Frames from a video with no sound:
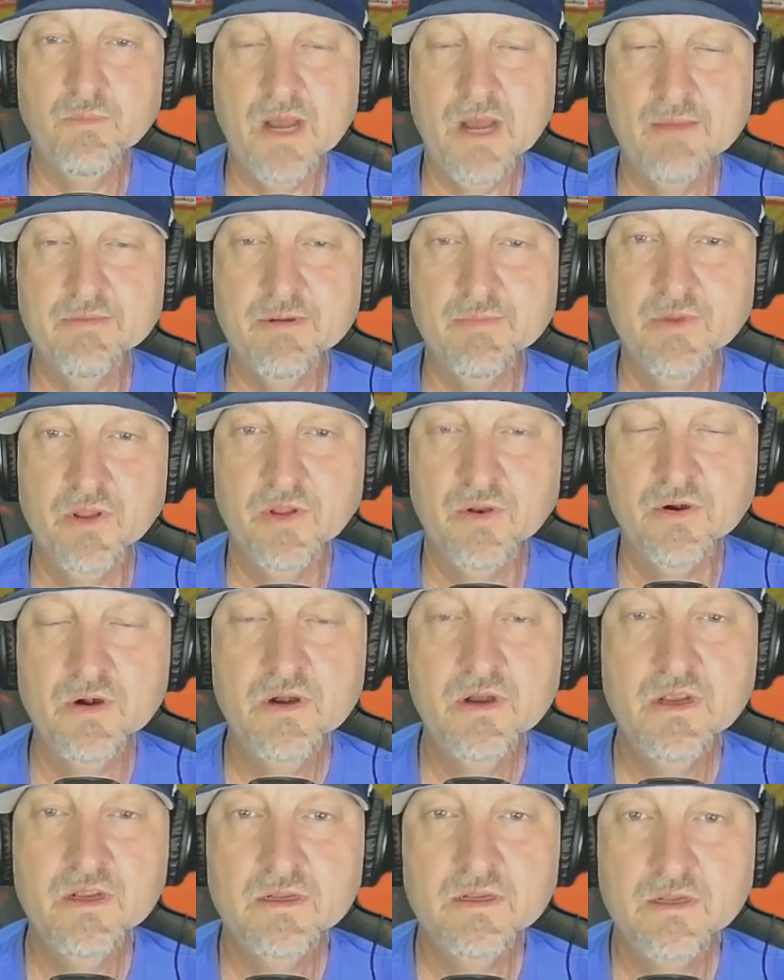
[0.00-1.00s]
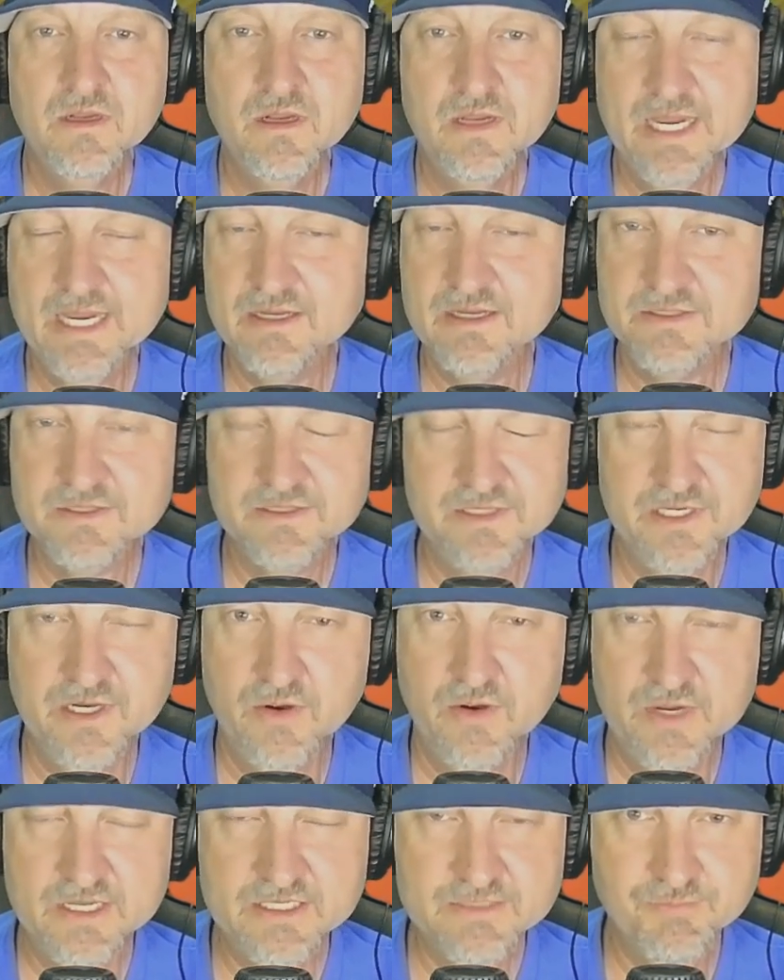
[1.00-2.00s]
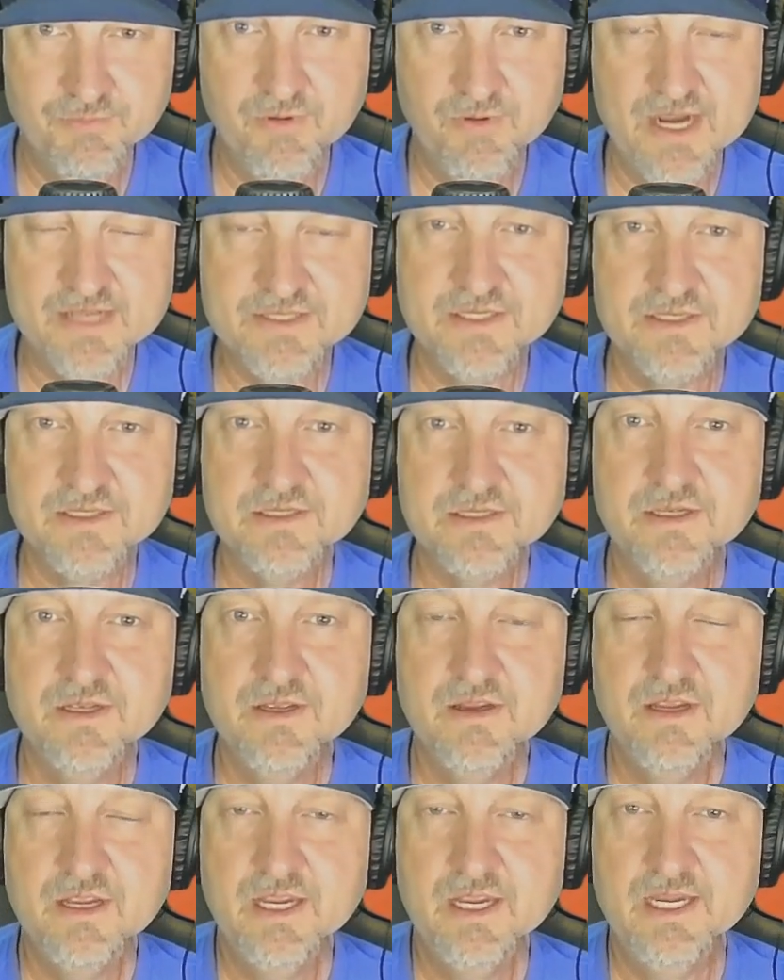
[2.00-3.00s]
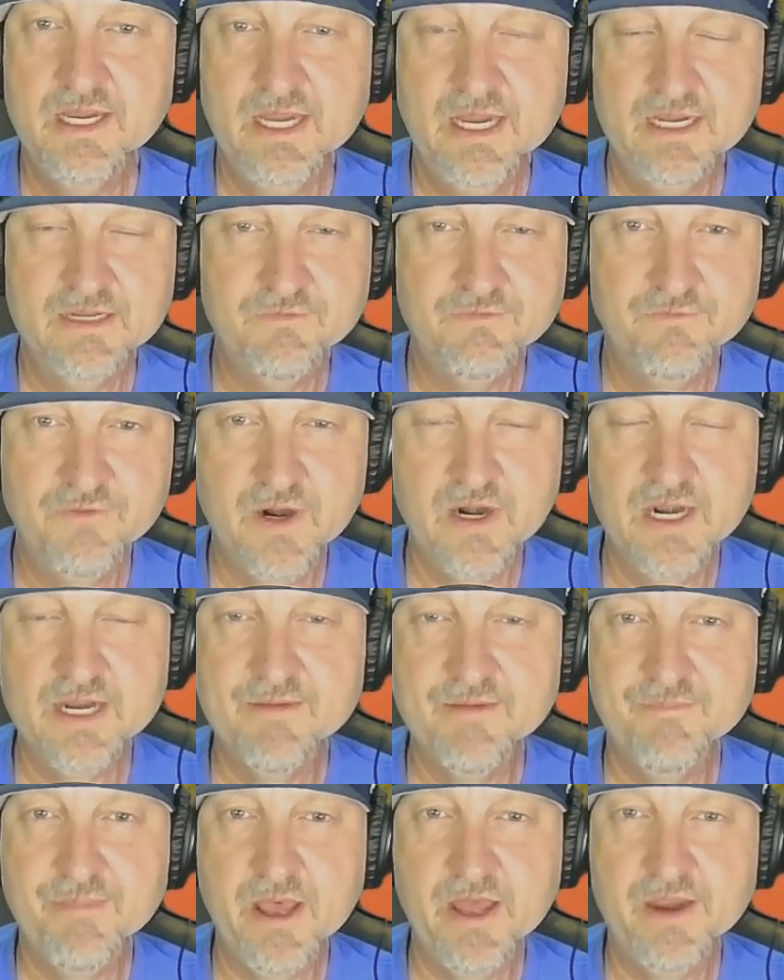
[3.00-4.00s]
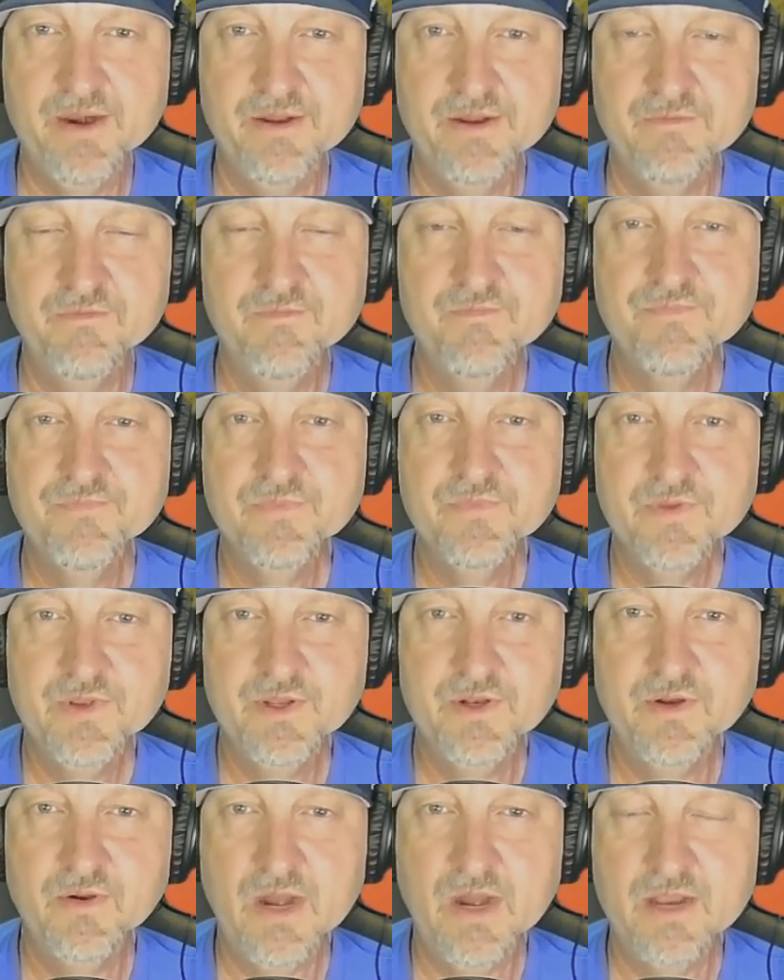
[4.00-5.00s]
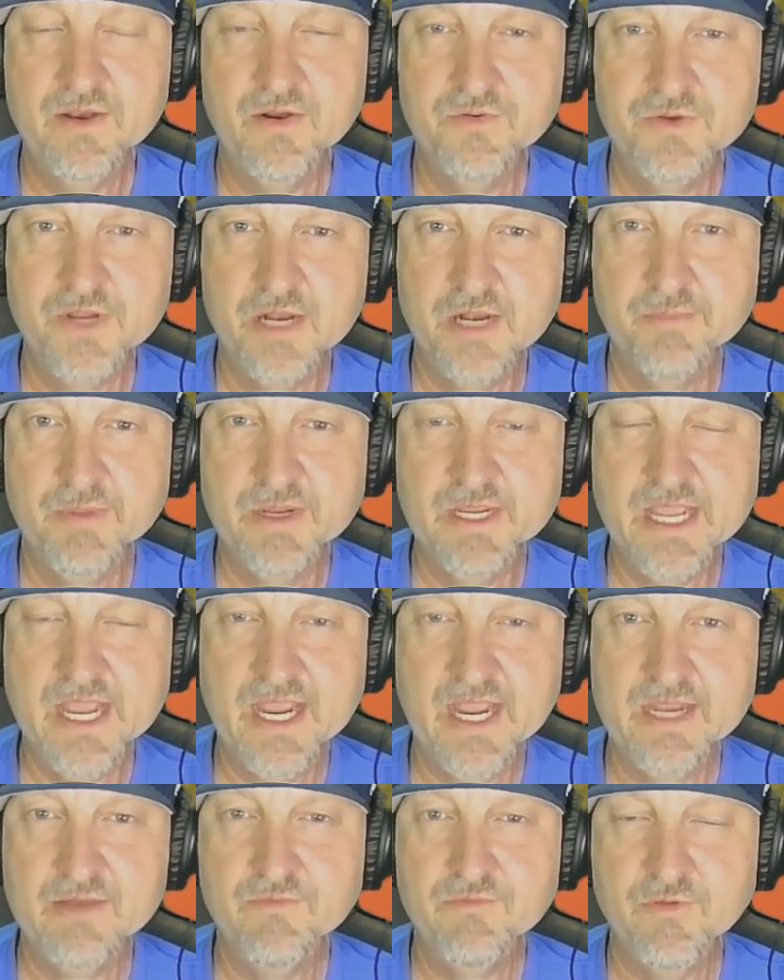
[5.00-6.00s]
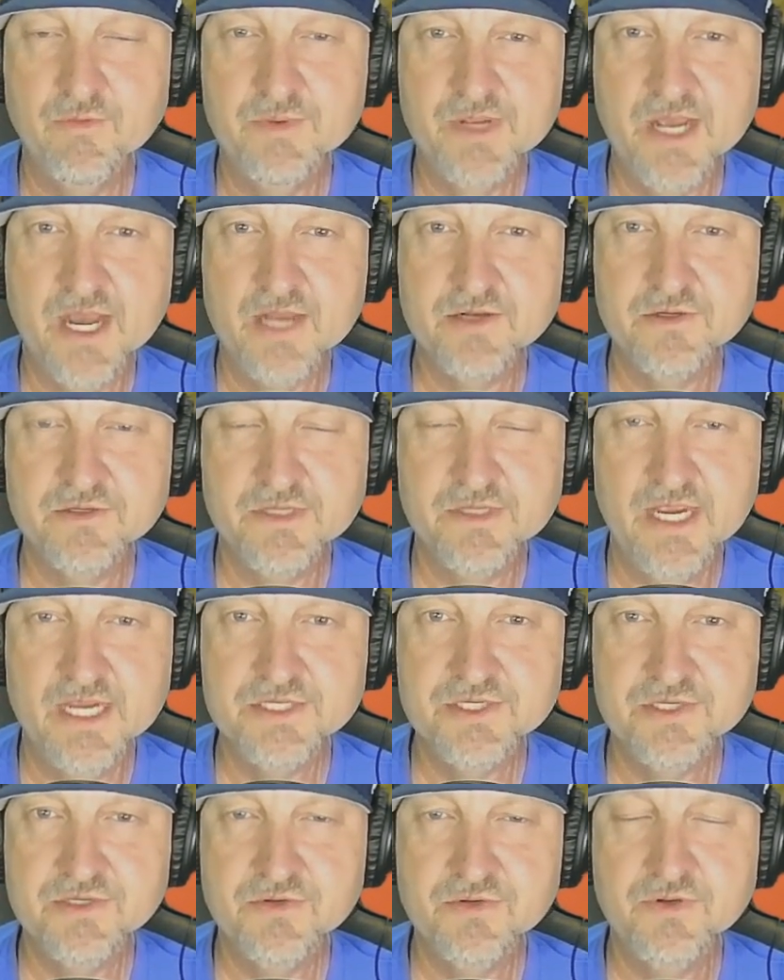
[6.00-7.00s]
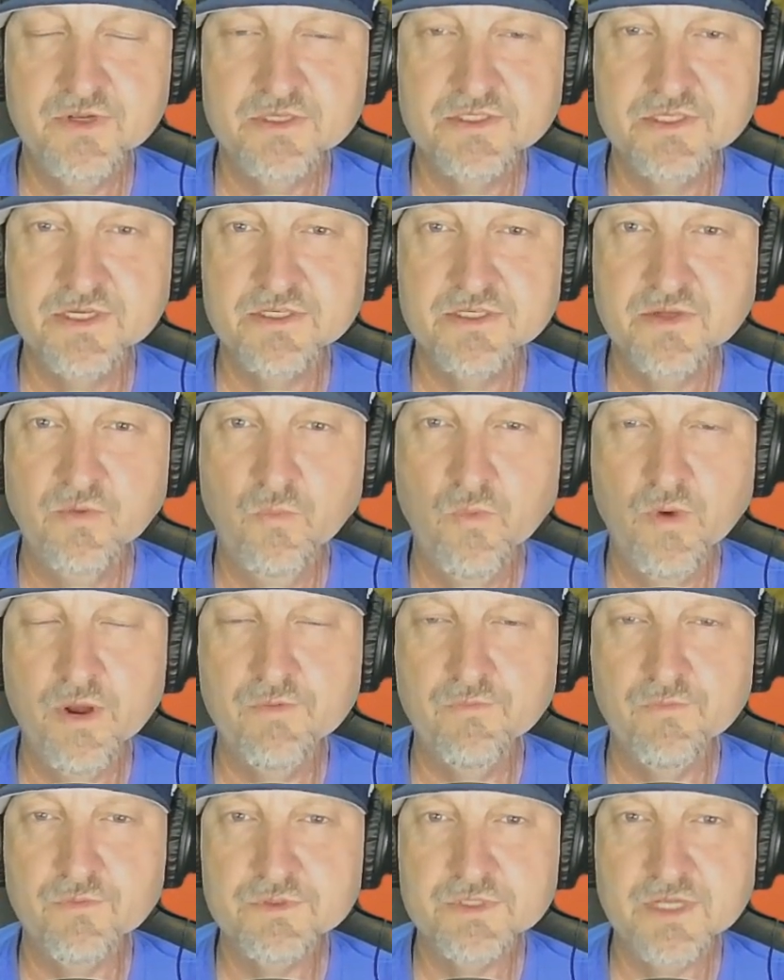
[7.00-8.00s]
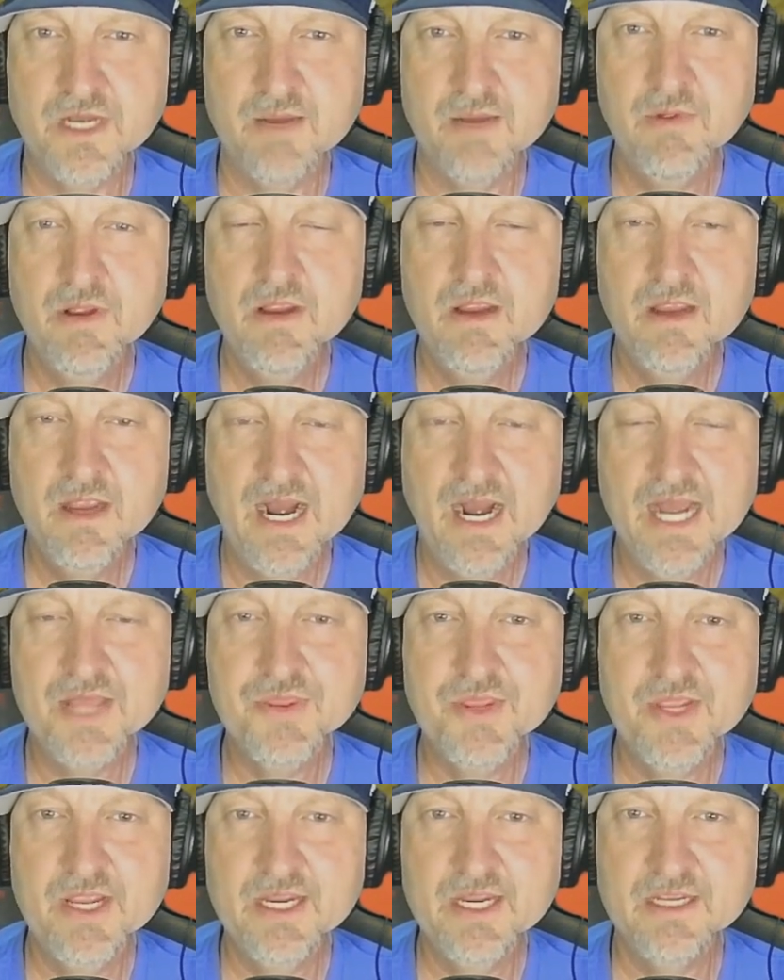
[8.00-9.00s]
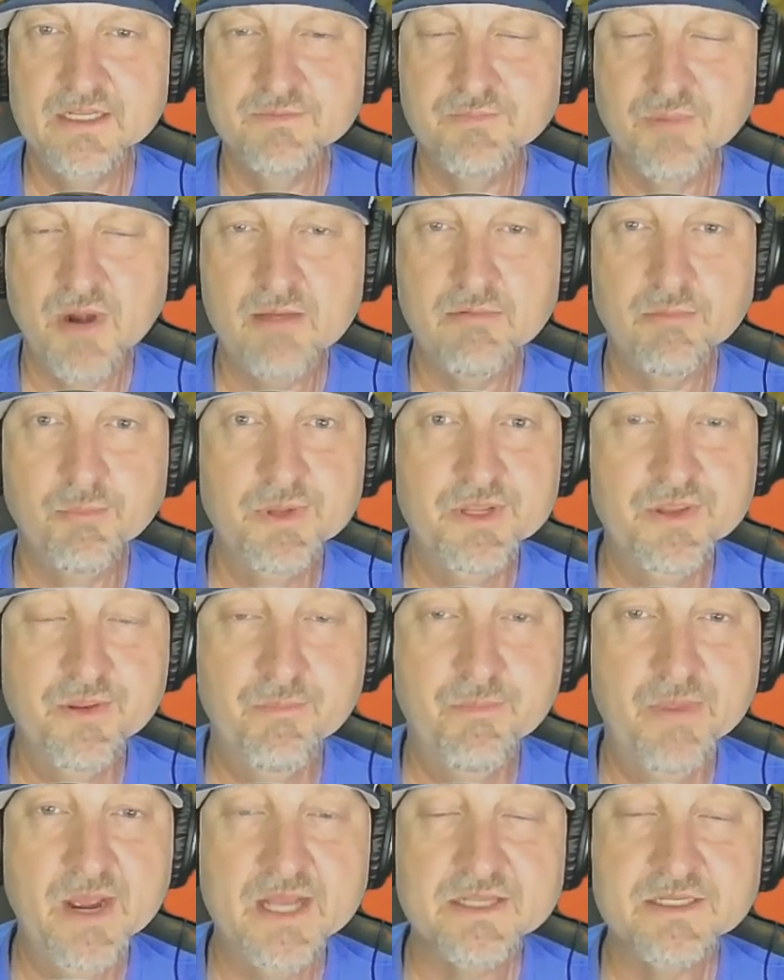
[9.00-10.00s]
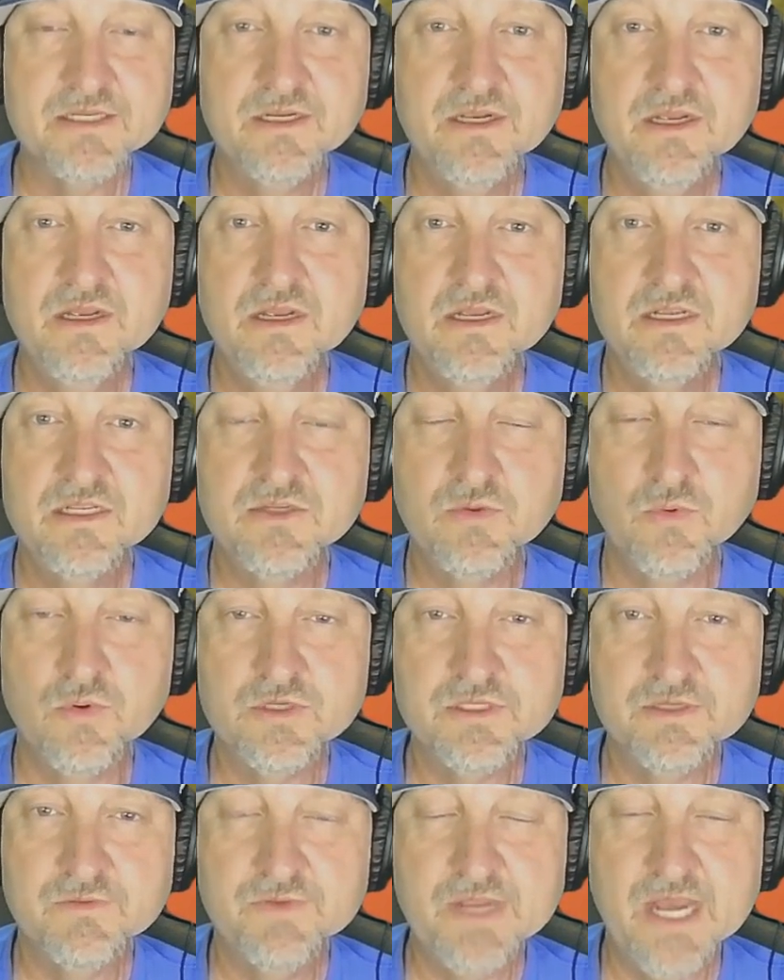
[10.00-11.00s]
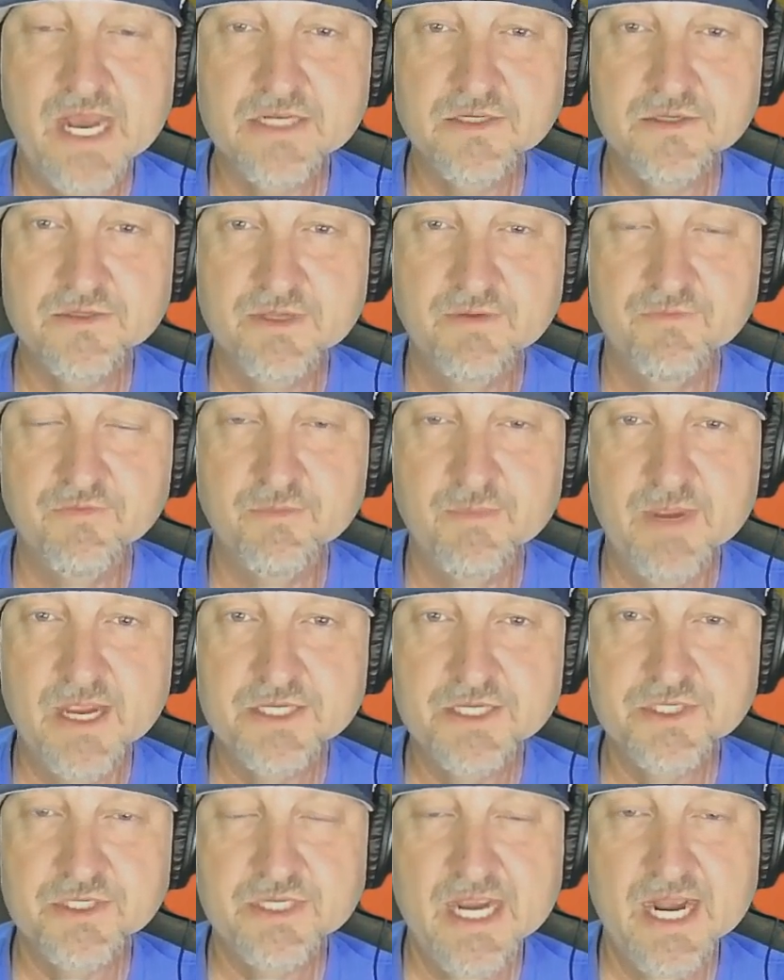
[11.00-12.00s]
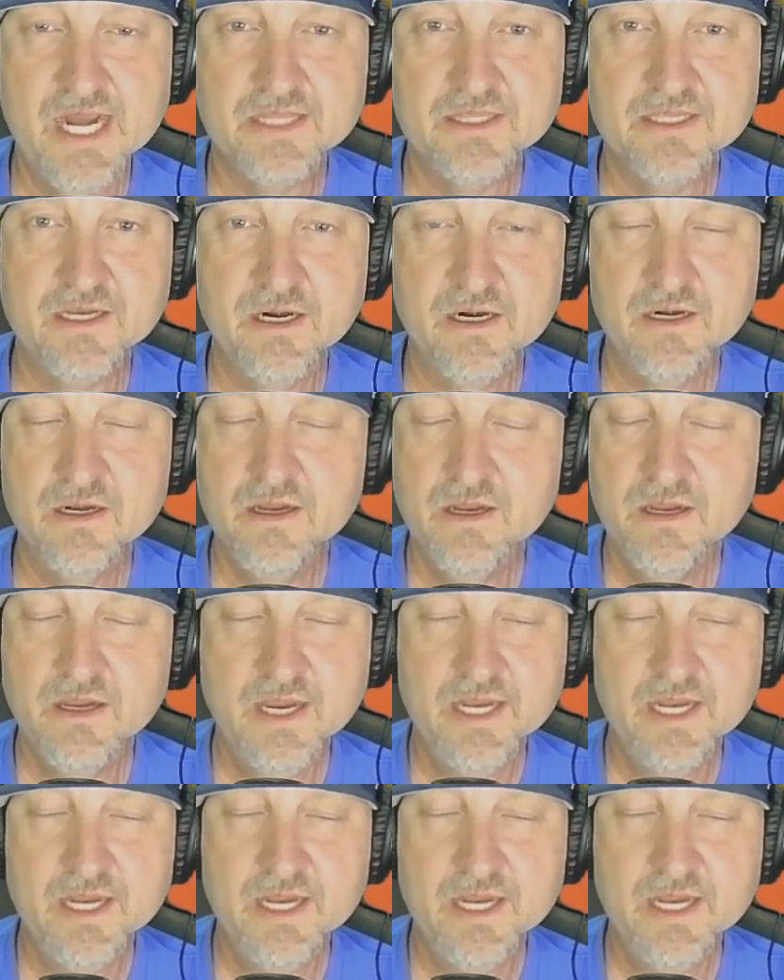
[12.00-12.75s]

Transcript: with Bobbymiller. He is, you know, his presence, he's very competitive. You know, I know Doug McCain from Dodgers Nation, who does just a wonderful job, I think is probably the best source of Dodgers information out there.